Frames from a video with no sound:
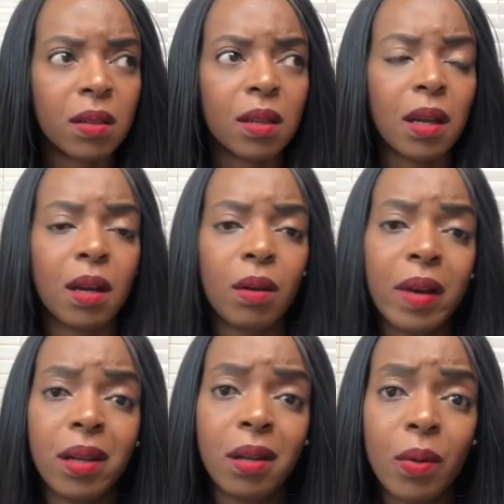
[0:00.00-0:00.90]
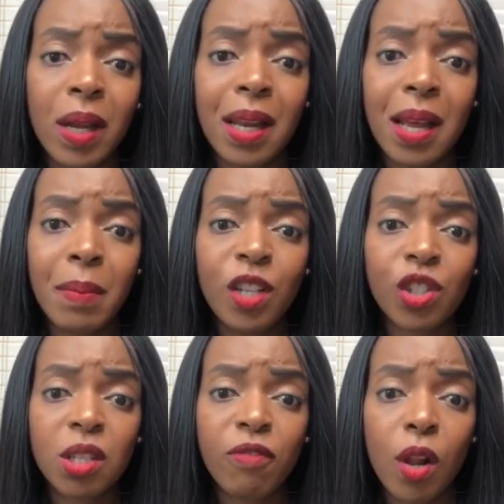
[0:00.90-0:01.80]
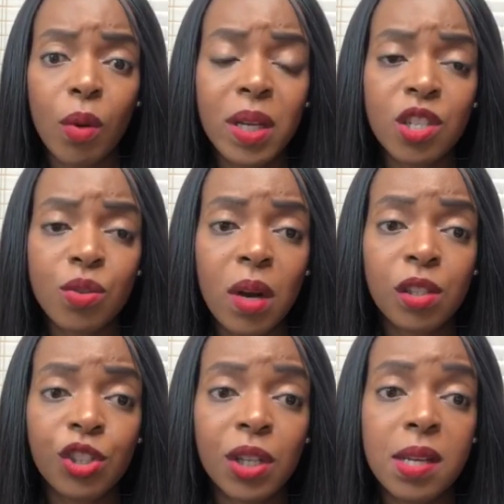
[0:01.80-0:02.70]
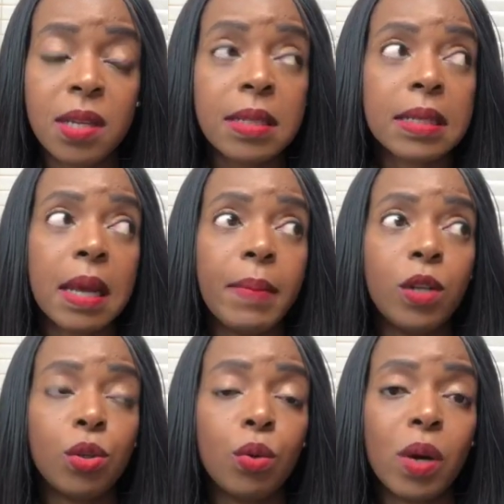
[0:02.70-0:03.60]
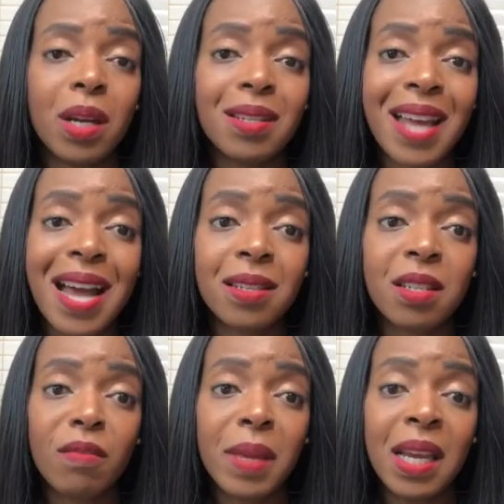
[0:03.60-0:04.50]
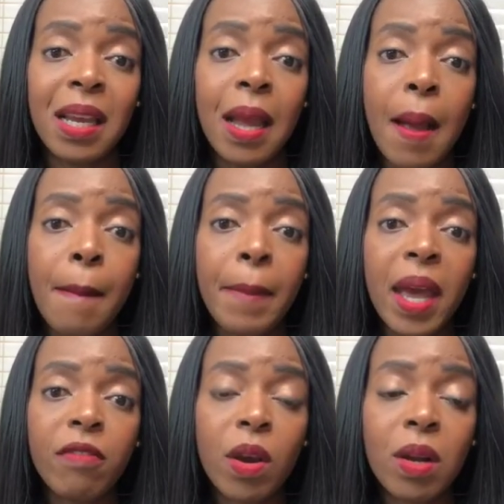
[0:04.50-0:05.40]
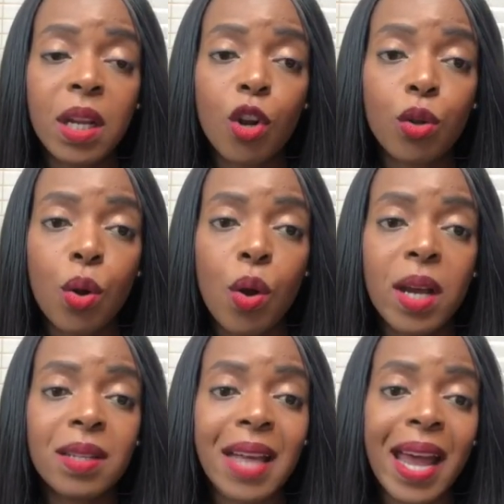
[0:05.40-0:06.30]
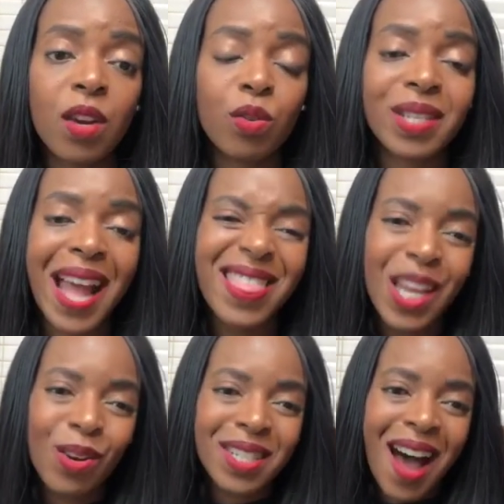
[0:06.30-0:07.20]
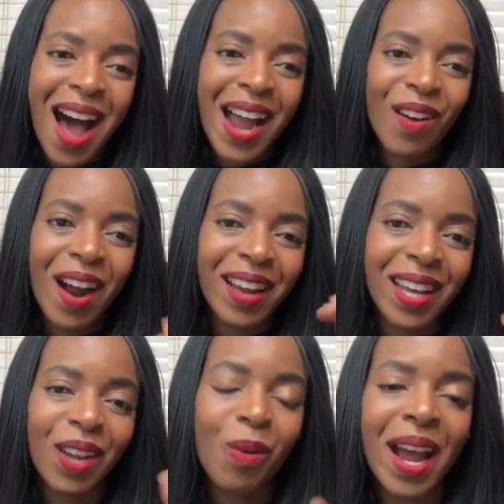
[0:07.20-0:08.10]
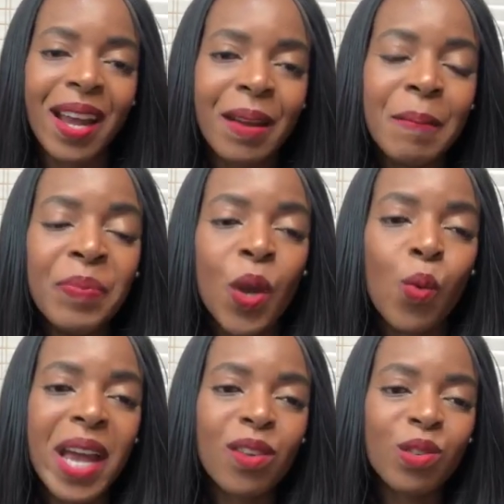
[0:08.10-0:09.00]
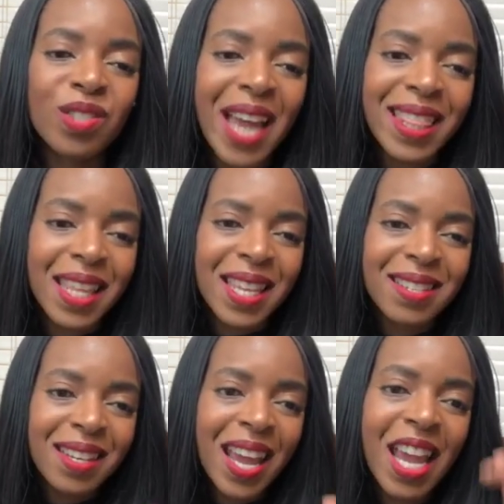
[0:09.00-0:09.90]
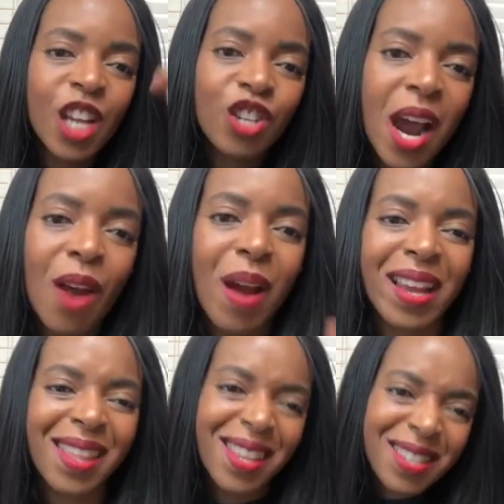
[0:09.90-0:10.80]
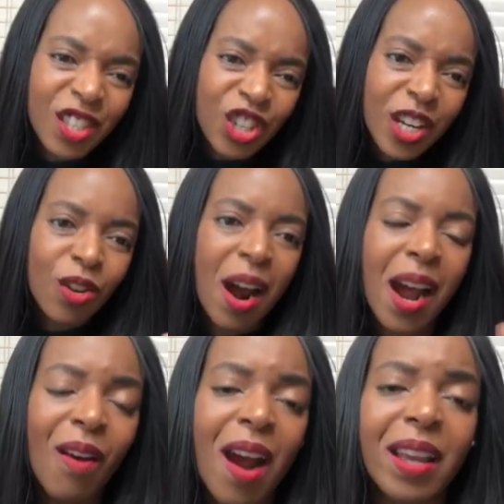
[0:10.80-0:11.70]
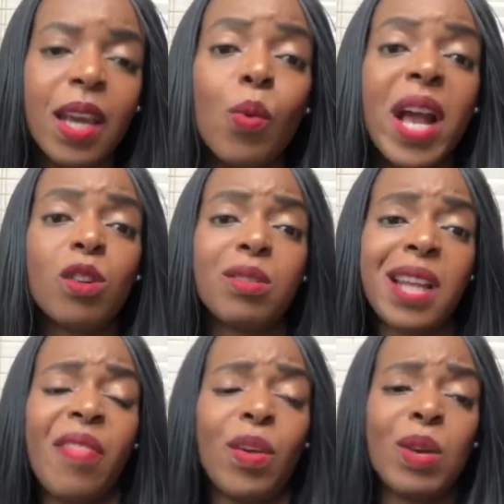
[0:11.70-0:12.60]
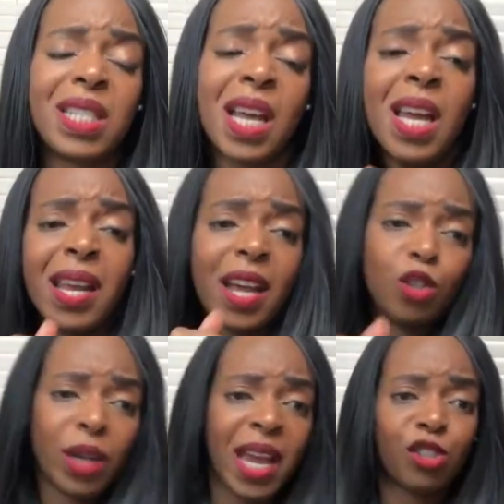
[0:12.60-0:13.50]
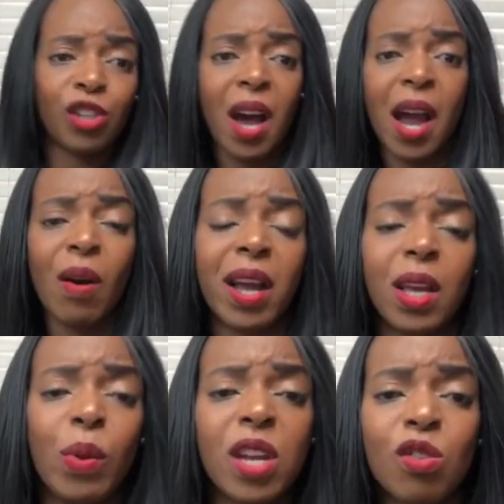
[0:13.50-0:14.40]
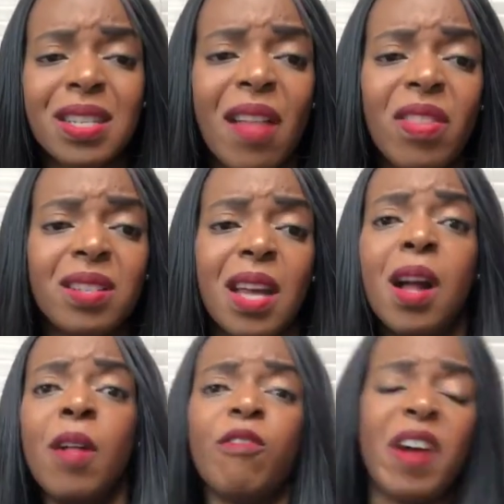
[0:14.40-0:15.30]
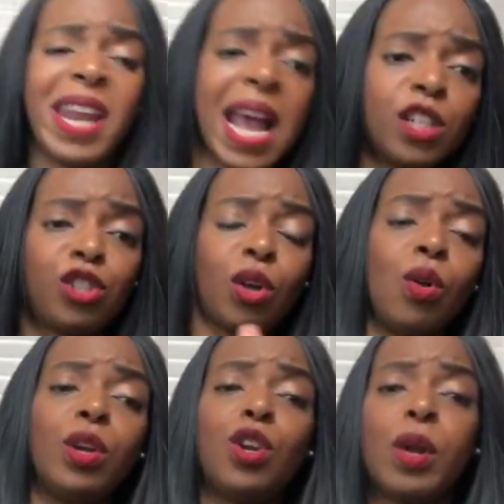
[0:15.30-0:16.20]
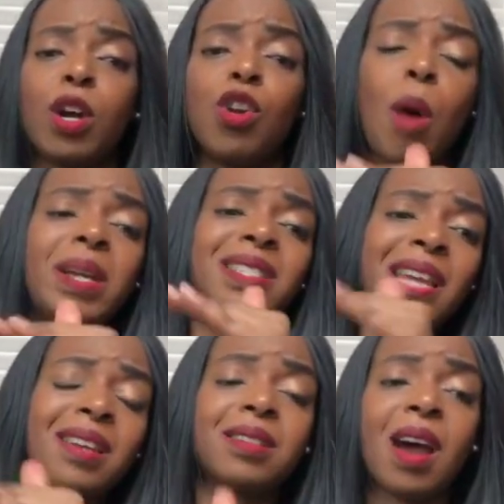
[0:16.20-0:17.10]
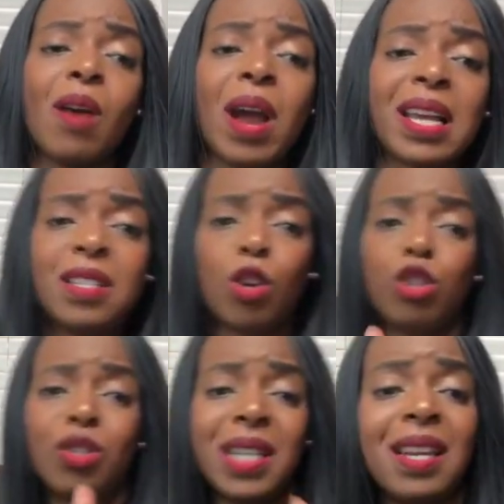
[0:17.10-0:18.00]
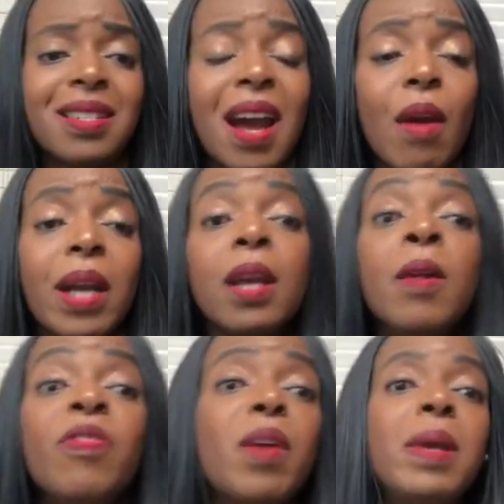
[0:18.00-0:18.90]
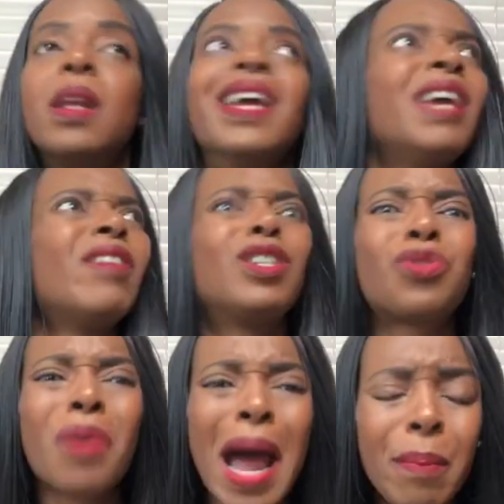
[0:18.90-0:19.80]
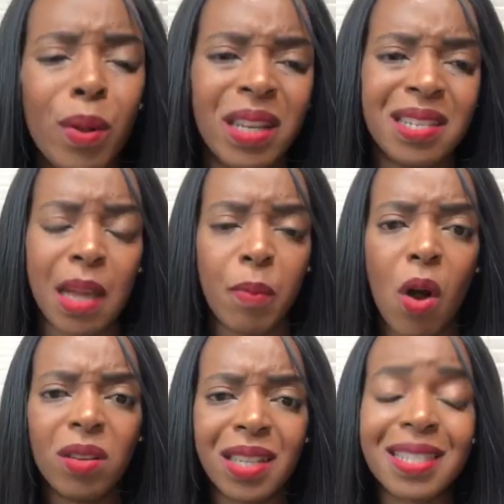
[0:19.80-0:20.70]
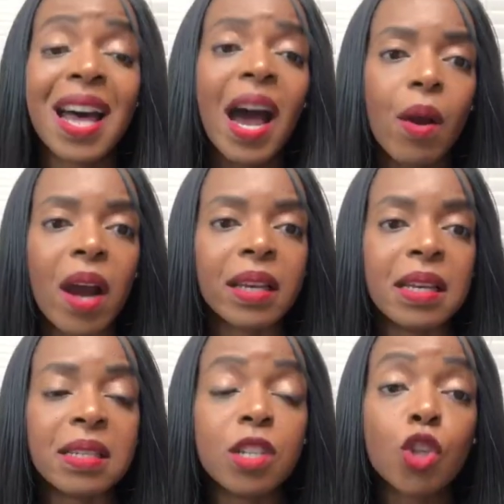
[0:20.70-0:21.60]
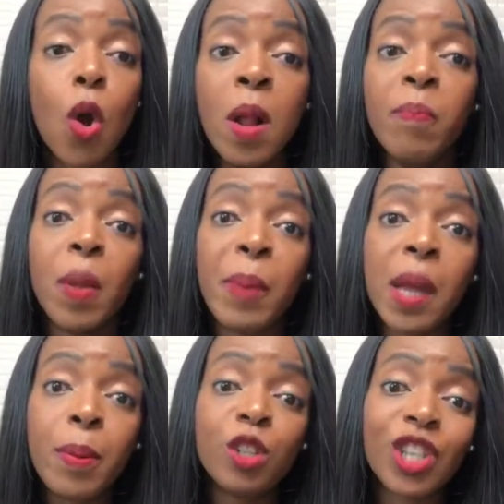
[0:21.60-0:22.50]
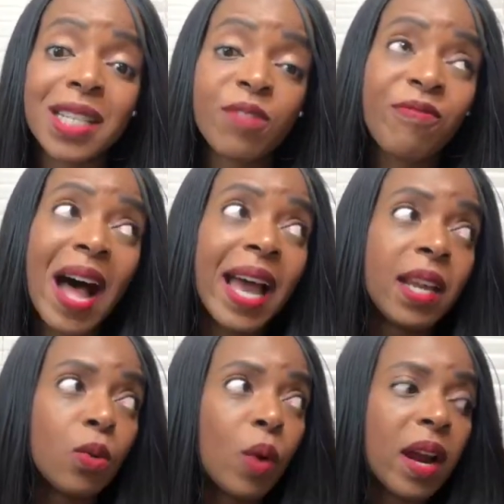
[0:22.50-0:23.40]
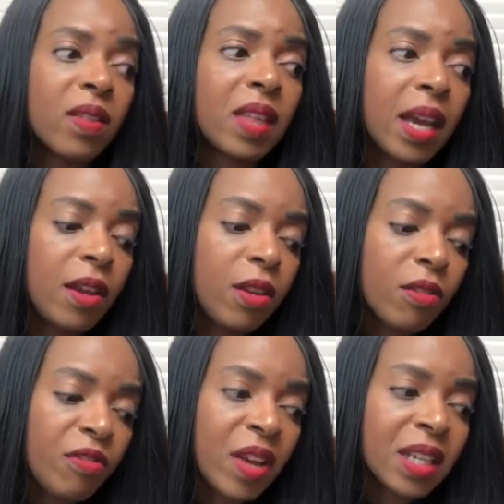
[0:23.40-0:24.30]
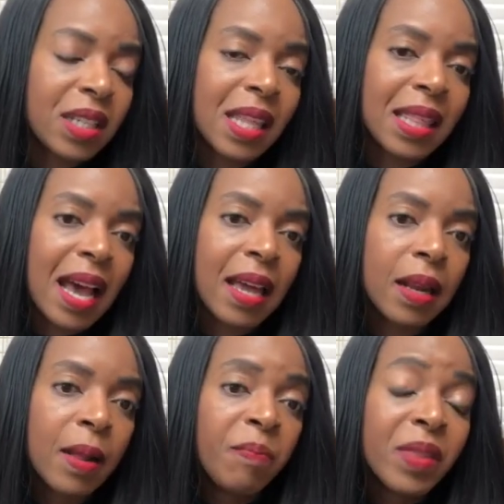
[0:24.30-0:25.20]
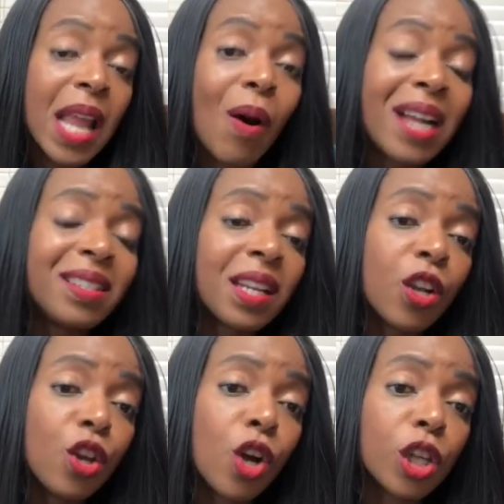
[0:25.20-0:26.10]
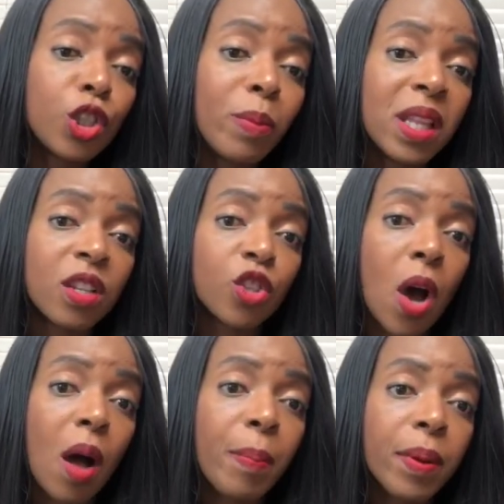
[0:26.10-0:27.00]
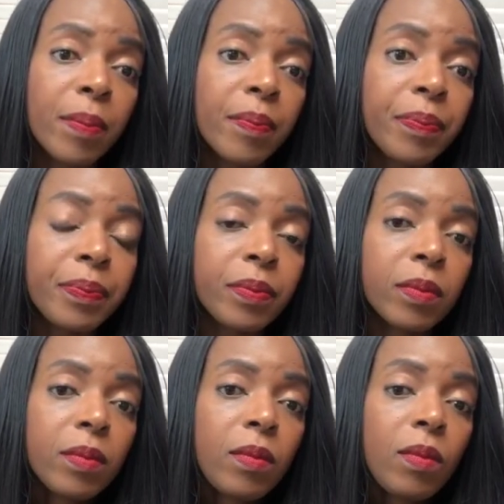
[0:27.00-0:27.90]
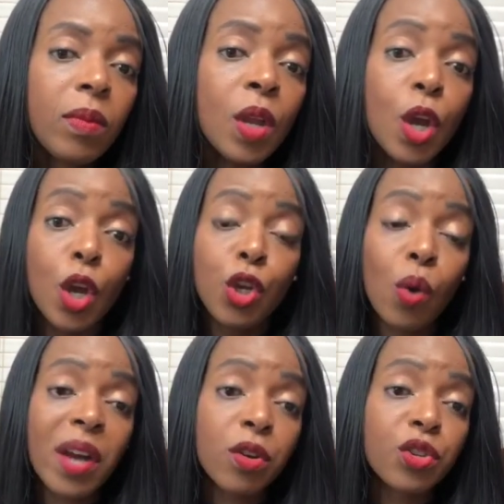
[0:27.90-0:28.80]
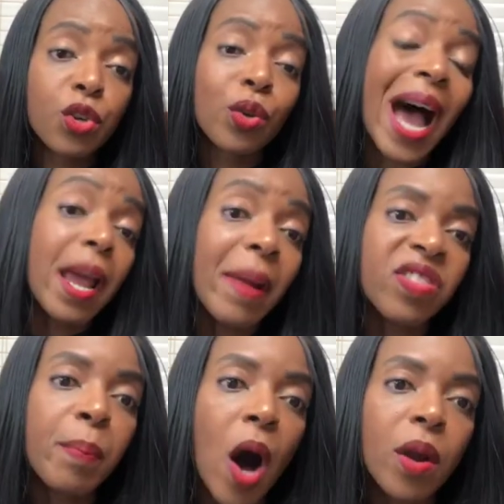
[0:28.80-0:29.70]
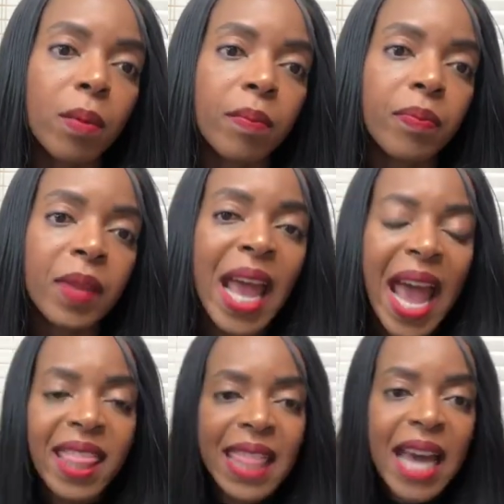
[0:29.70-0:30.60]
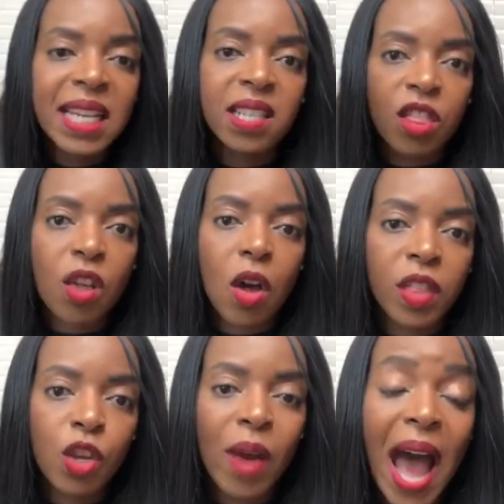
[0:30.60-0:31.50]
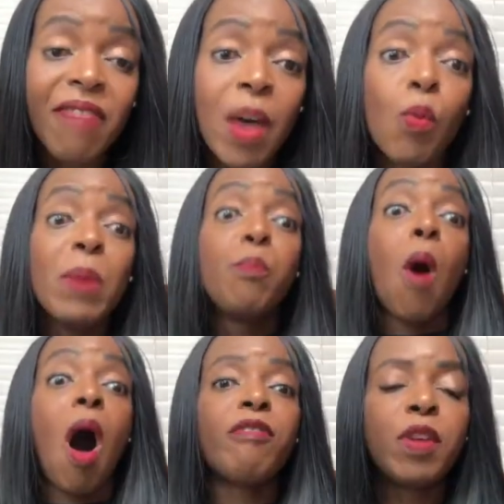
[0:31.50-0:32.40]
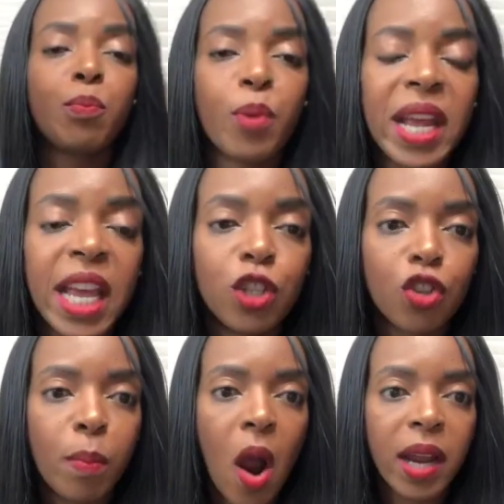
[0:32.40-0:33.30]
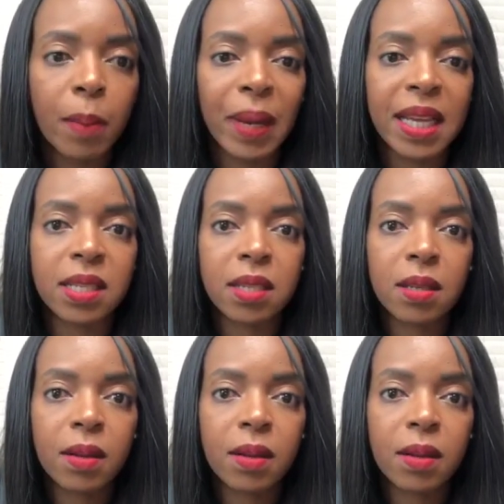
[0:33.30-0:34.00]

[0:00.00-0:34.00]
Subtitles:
Like, all right, you know what? Let me just follow instructions. Let me do what is asked of me. Make very little noise. I understand there is a hierarchy, right? We understand that there's an age hierarchy, there's a gender hierarchy. We understand there is an education hierarchy. We understand there's a financial, economic status hierarchy, social status hierarchy. There be even tribal in some contexts hierarchies. And so people just find where they fit in that. Now, until you got to be the top, you understood I am at the bottom. And that is a thought that you have that we often bring into the marketplace.